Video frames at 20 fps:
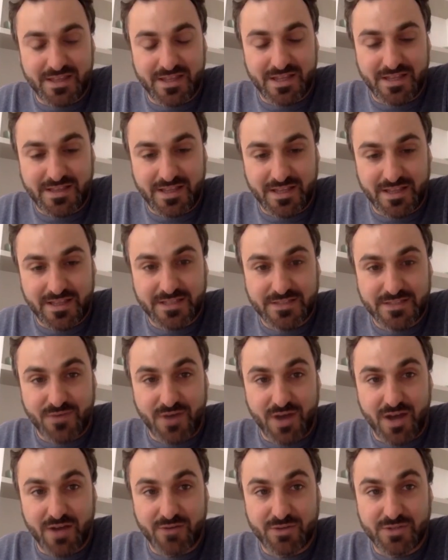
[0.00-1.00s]
they think this
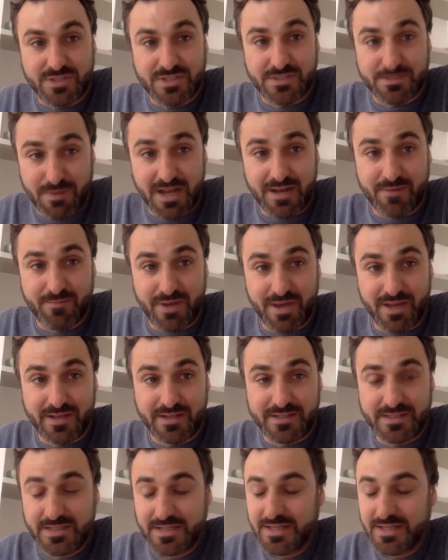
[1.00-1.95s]
virus is man-made.